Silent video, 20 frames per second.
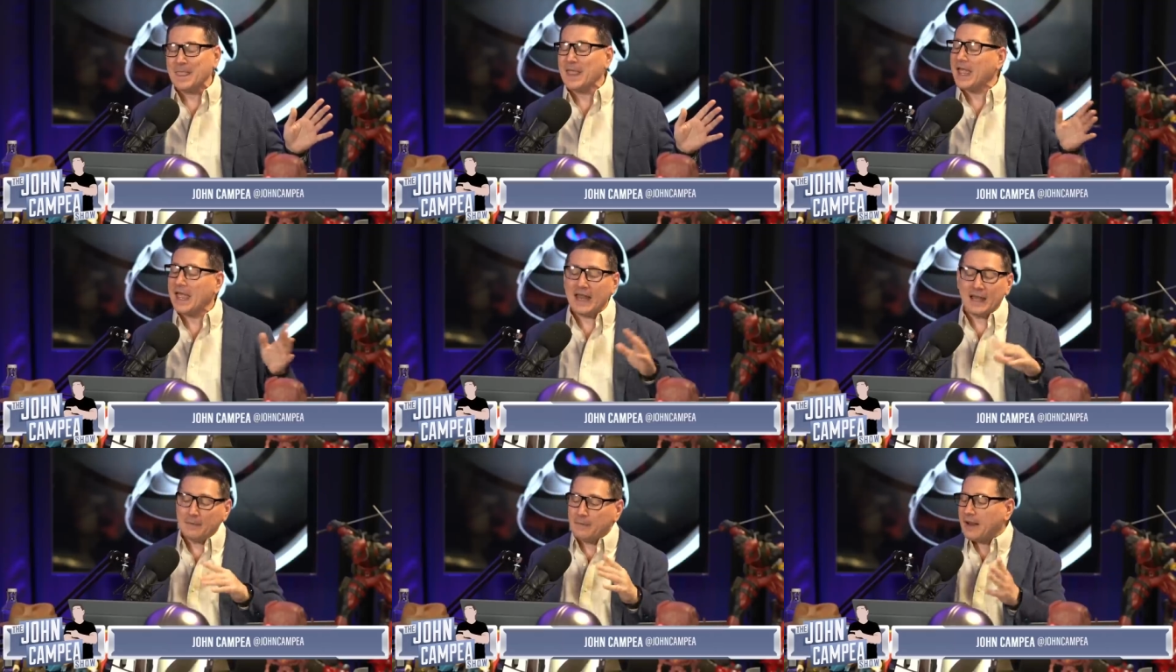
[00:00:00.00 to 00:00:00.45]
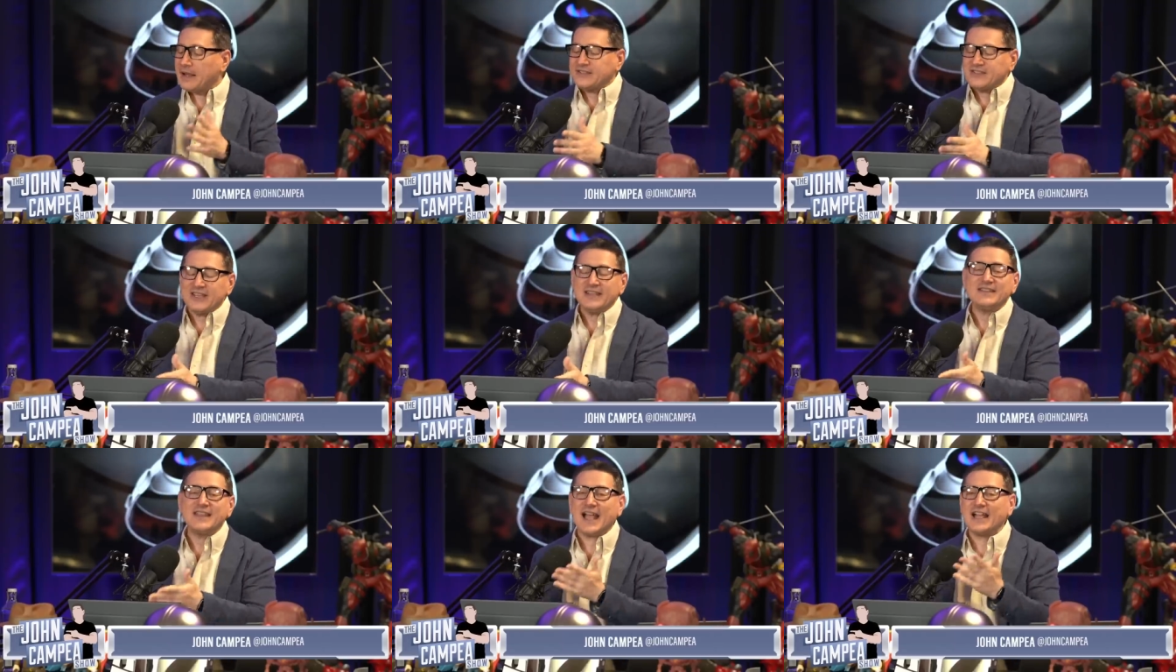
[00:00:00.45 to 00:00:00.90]
And I'm not
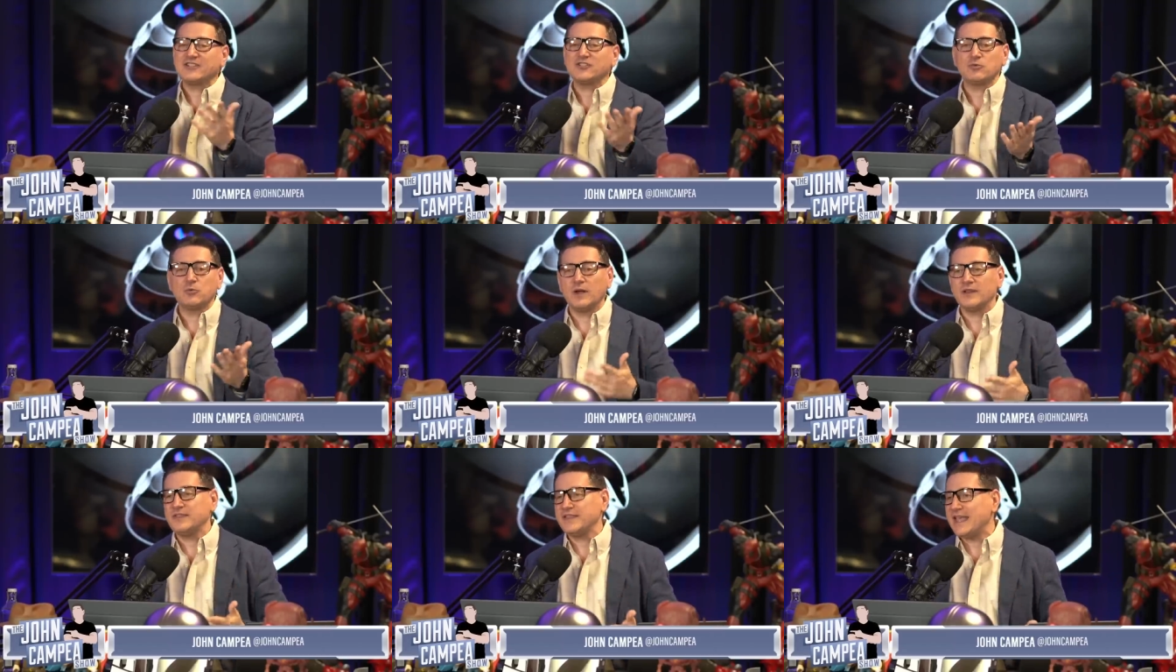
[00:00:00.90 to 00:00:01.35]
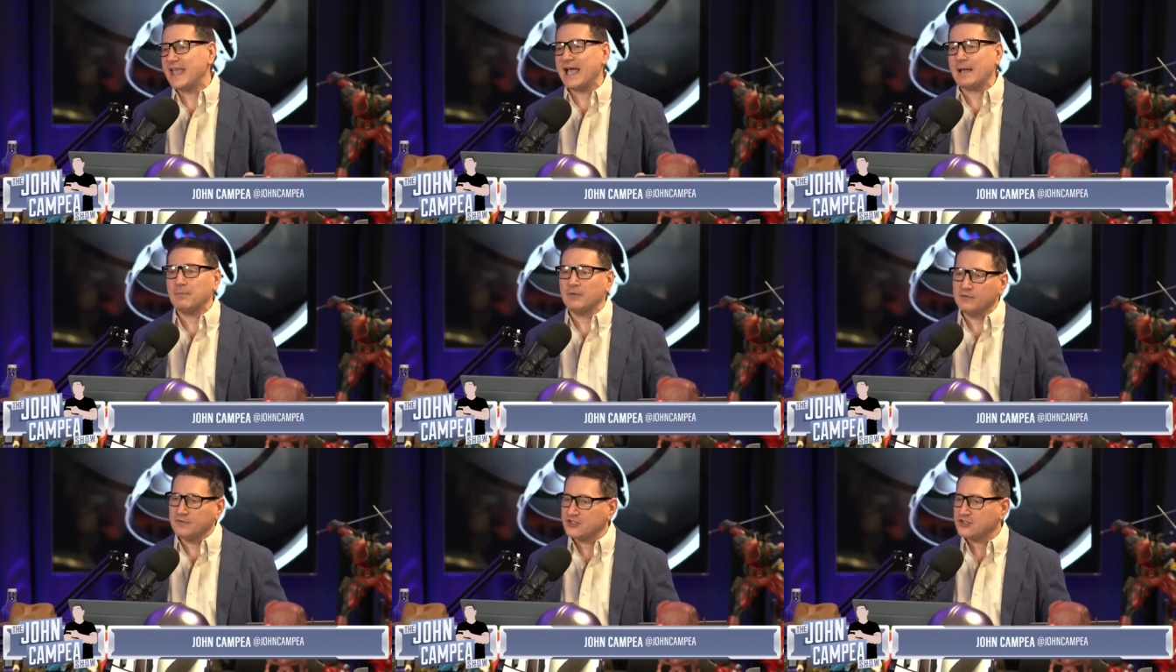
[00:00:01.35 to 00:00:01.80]
saying that's what the
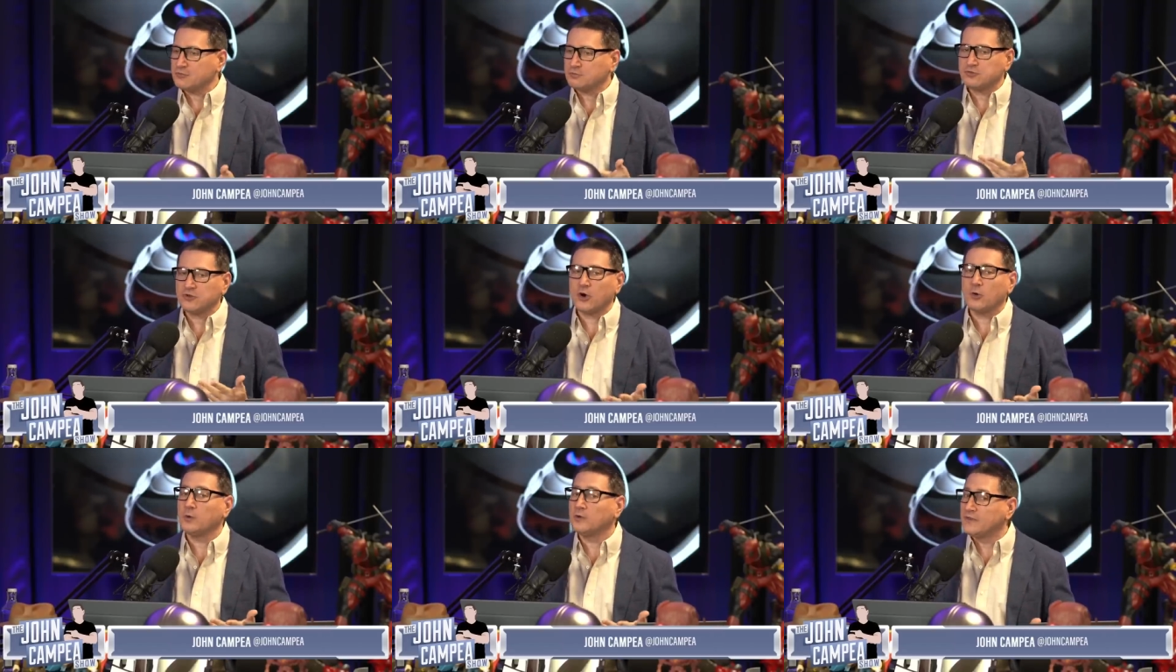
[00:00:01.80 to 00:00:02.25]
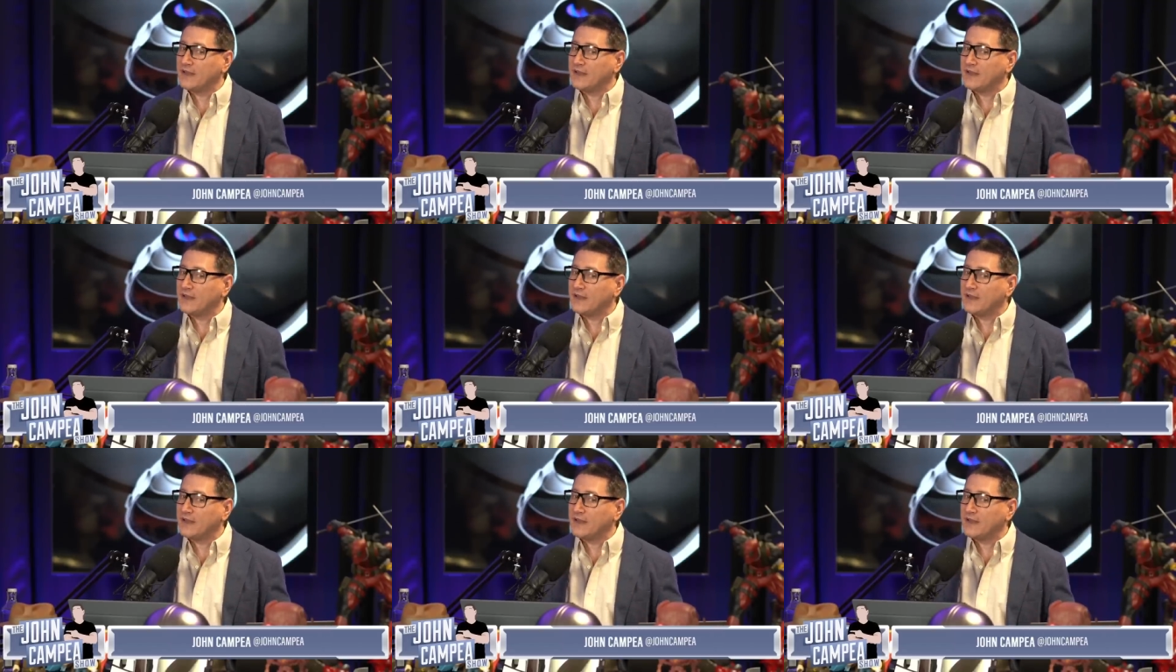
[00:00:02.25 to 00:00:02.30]
Apple Vision Pro will